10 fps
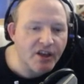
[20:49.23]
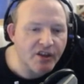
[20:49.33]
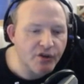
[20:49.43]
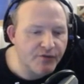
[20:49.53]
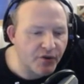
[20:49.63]

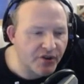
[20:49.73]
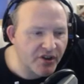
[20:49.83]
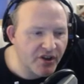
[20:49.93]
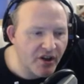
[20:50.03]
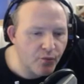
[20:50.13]
You've got a
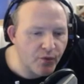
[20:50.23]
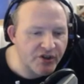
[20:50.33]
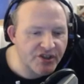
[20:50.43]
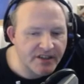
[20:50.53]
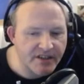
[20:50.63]
gun which
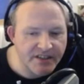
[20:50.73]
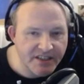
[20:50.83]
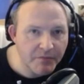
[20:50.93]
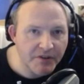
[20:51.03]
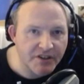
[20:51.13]
is
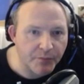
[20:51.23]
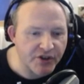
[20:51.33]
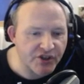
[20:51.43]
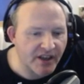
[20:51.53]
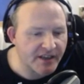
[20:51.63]
similar to the British
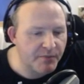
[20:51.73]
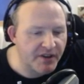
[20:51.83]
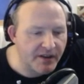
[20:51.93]
tanks, but